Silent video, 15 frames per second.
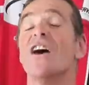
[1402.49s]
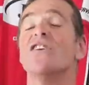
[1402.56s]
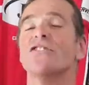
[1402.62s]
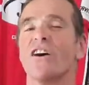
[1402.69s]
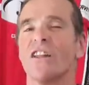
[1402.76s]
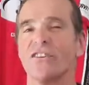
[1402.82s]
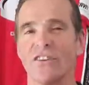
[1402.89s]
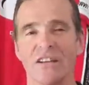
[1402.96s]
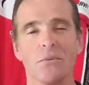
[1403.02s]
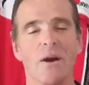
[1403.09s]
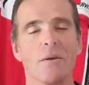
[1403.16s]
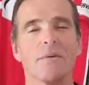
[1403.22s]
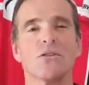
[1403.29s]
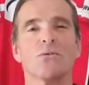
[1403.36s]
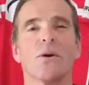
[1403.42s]
So it's
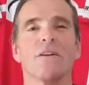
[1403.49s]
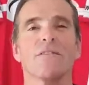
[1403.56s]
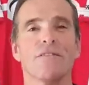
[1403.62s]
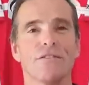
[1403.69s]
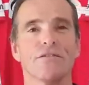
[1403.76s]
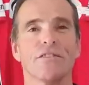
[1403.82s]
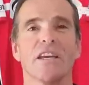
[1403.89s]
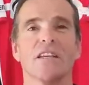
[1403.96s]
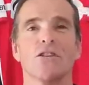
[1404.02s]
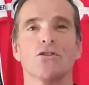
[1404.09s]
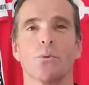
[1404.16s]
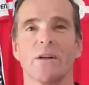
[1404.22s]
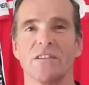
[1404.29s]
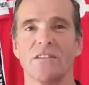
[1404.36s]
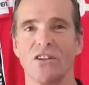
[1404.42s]
anywhere between $15 and
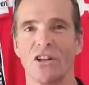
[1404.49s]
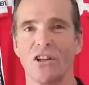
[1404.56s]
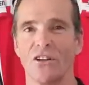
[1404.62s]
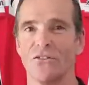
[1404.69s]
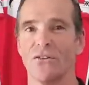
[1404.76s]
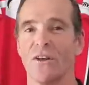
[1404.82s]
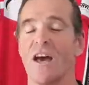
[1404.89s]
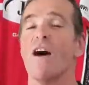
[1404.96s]
$20